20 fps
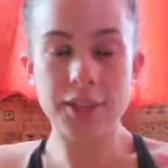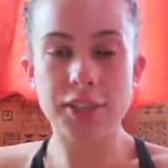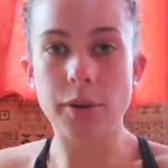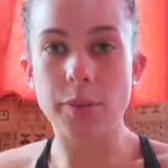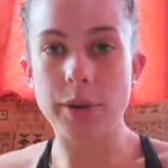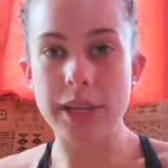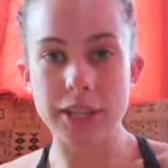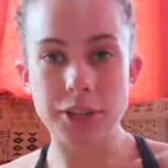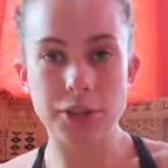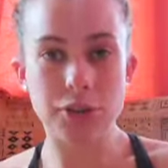so
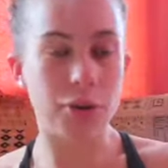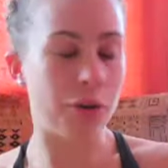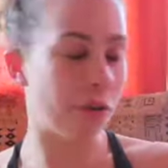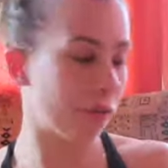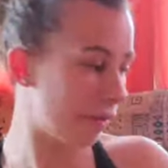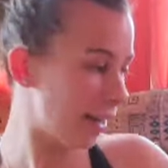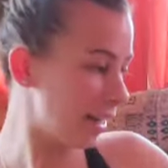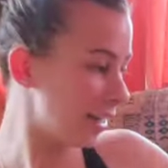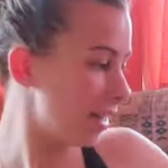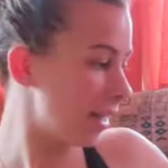we need to talk
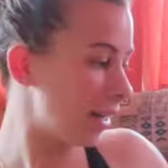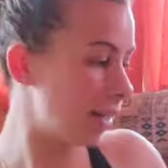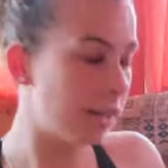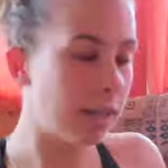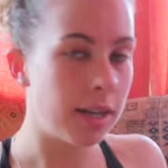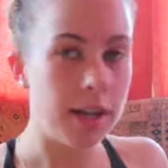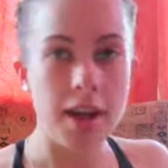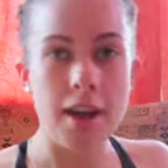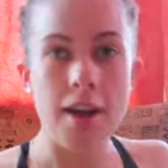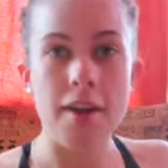Vinted.
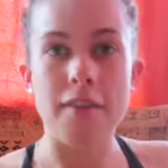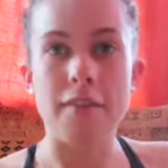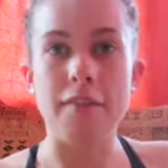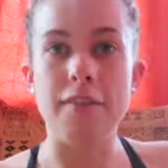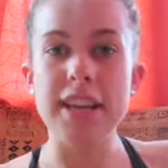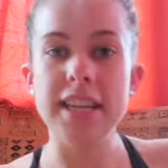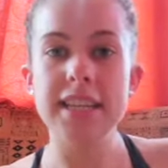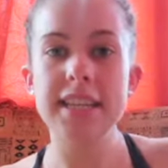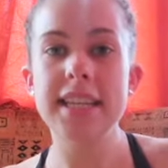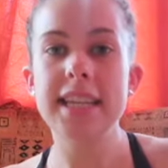
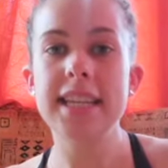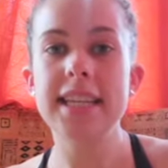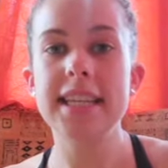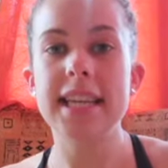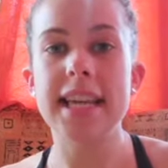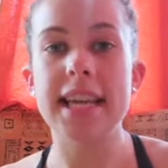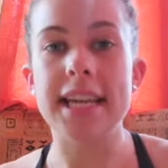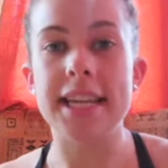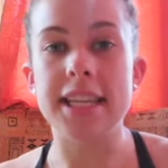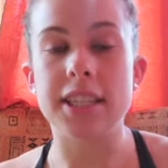
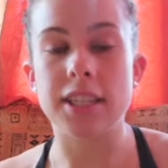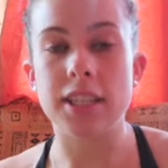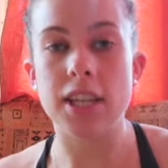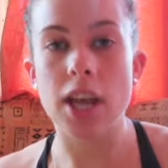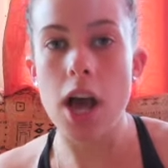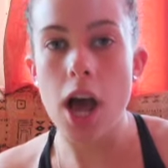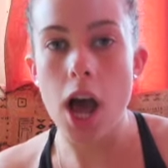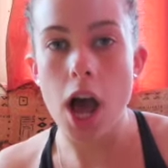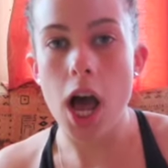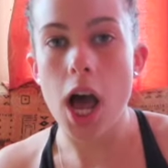Vinted is
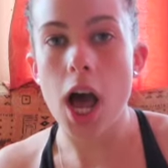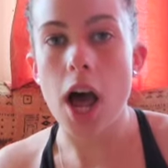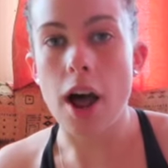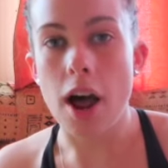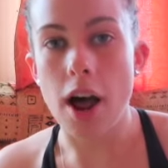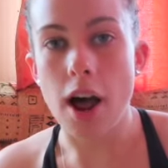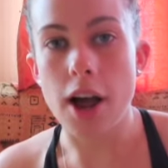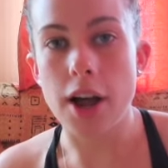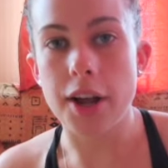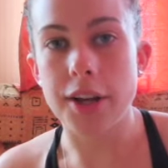
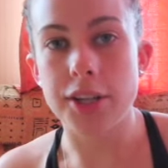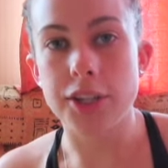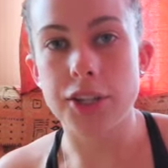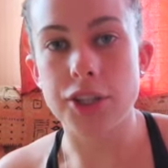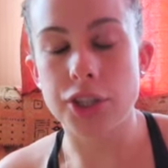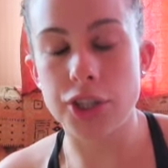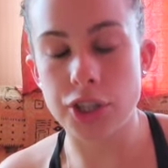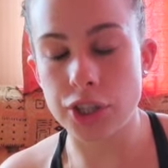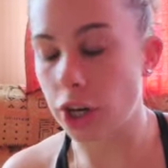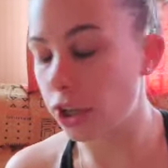
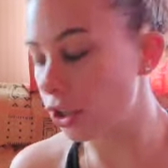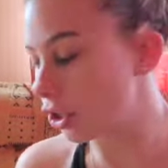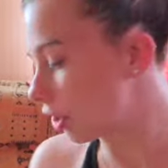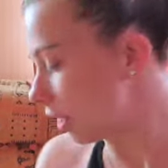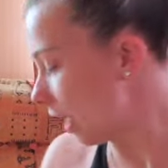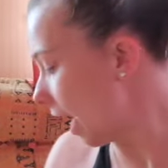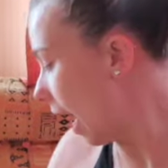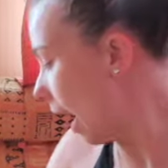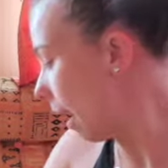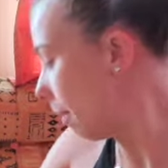such a
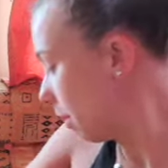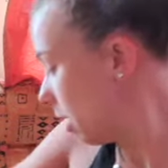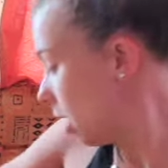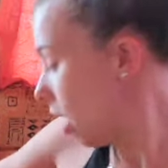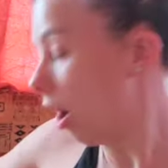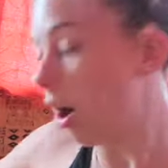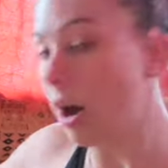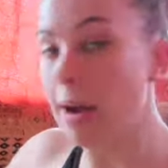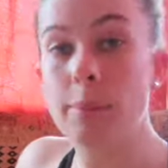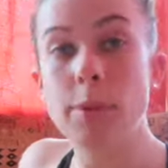good app.
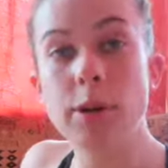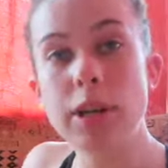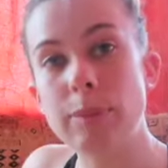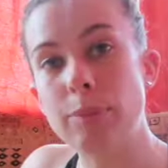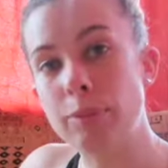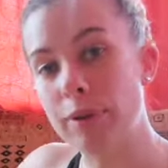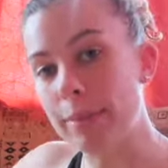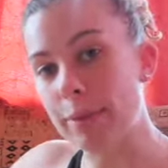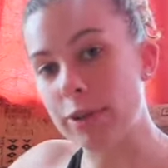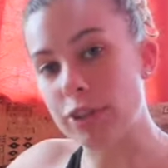I'm on it
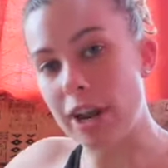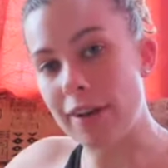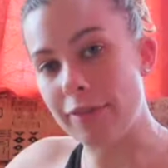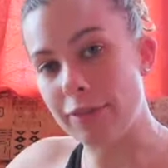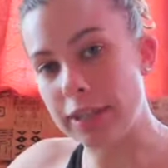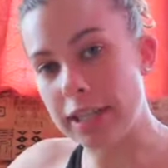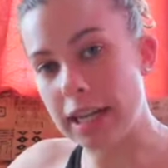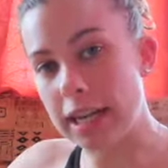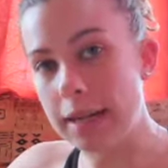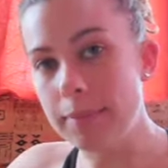pretty much
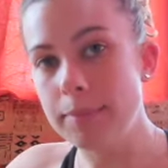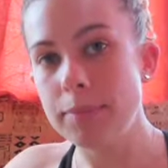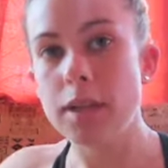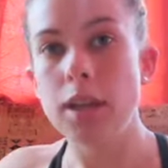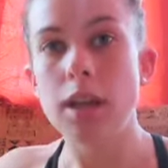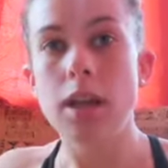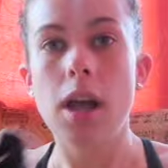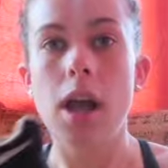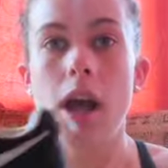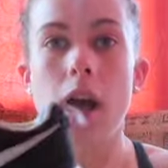every day.
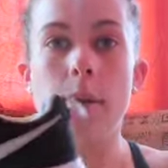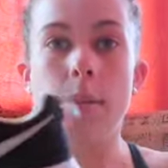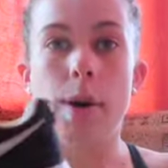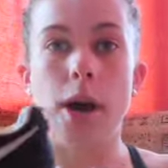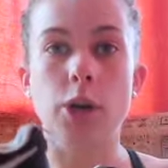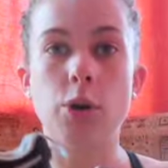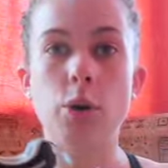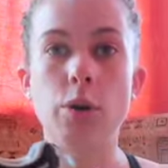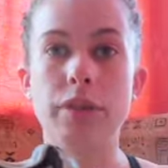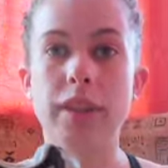Um,
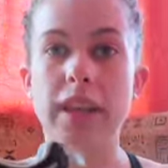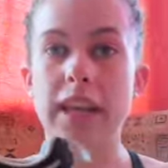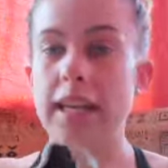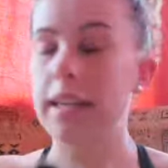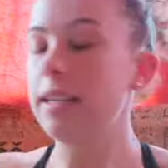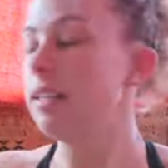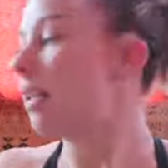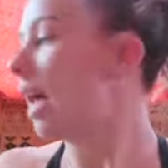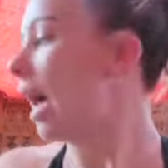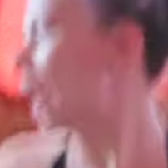I got
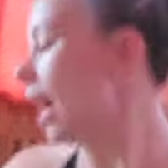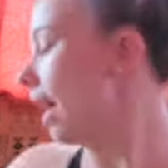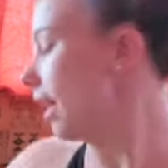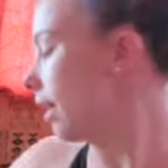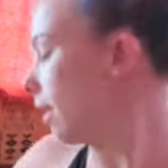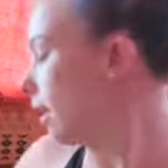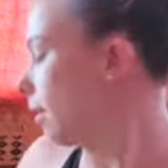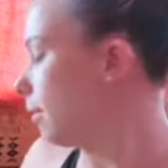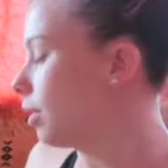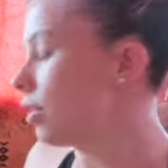these
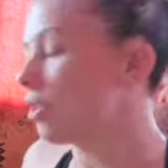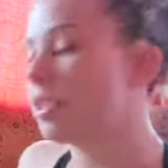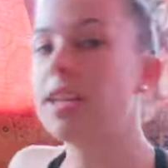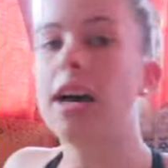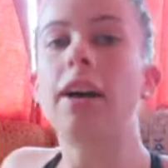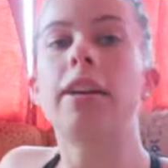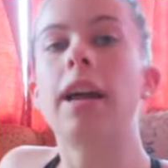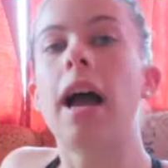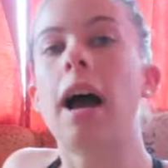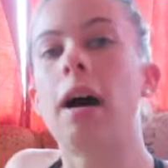and let me just
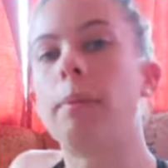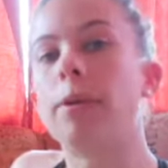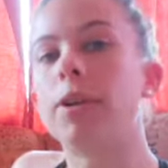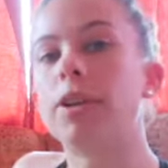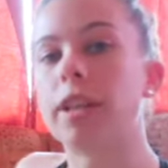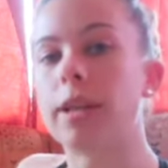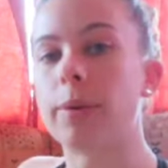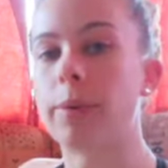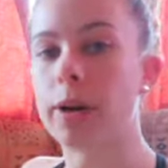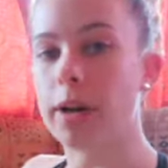tell you how
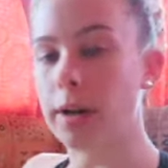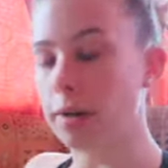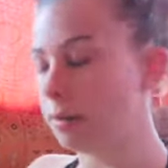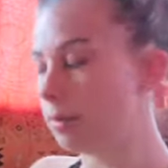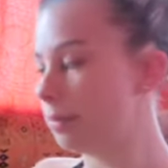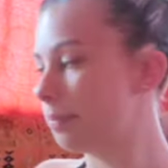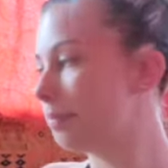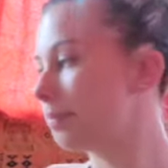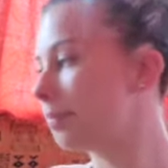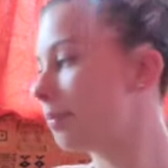much they were.
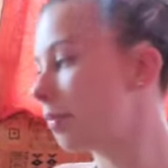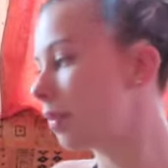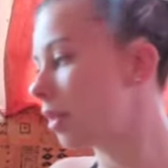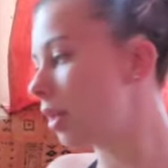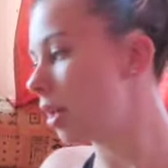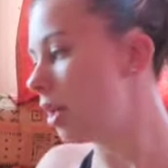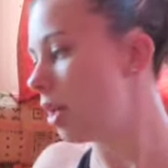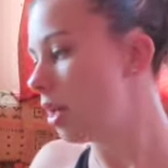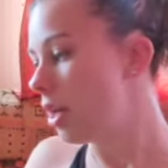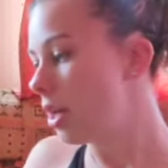
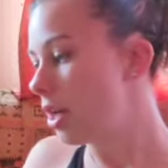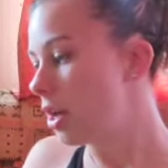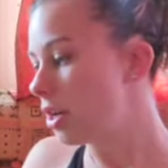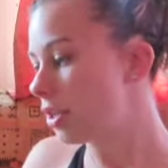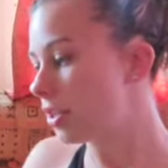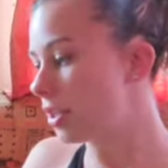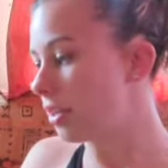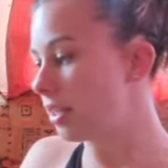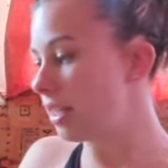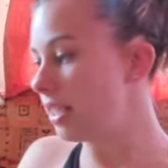
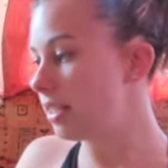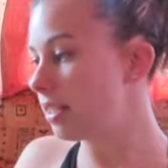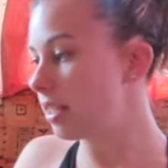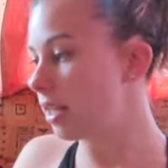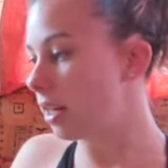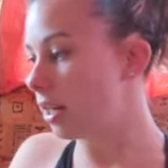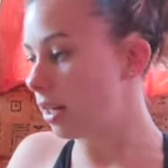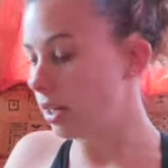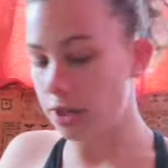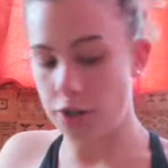So these
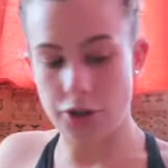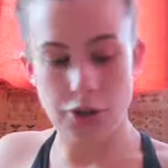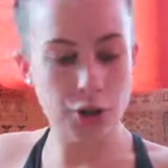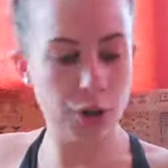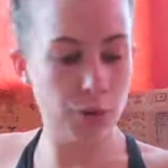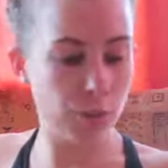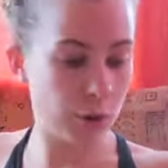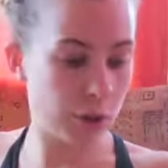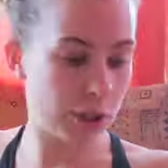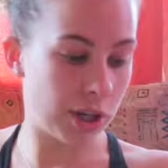are
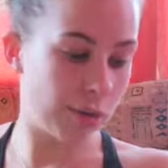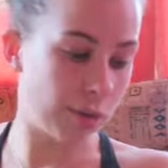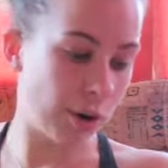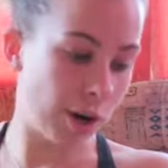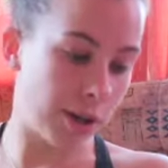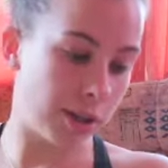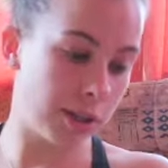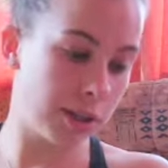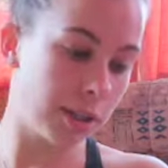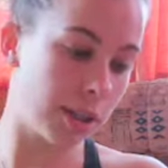new Roshe
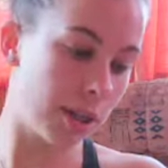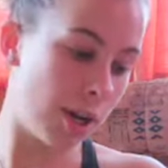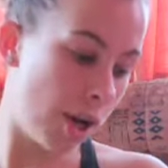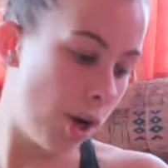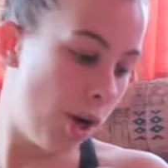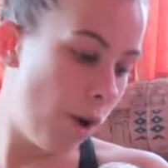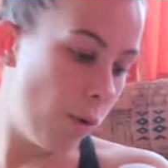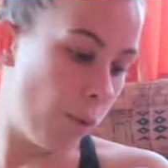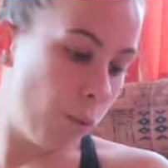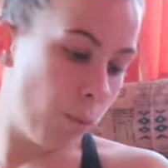runs
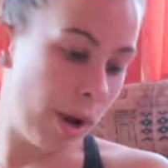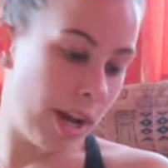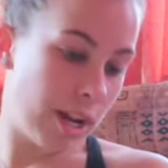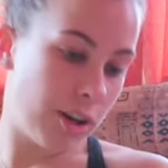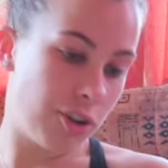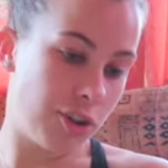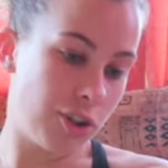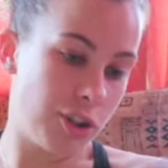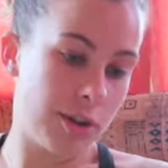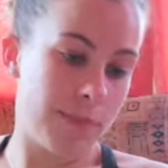
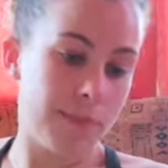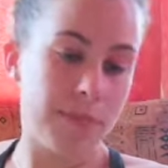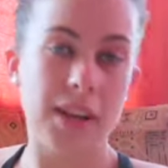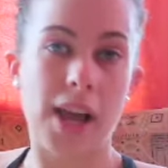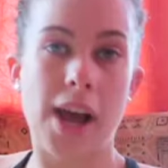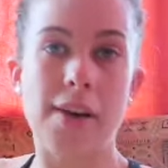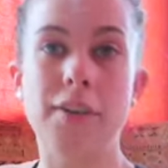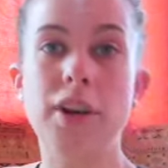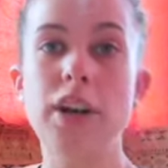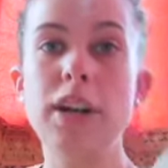which
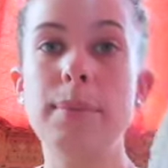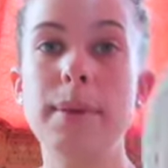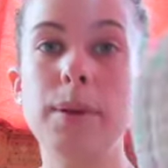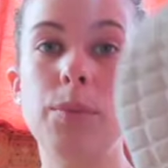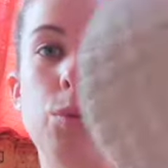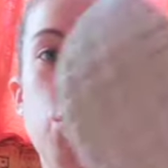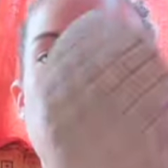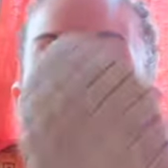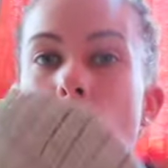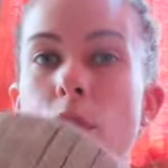have only
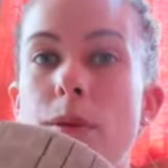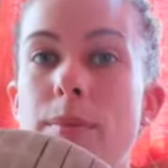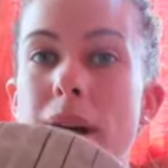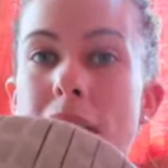been worn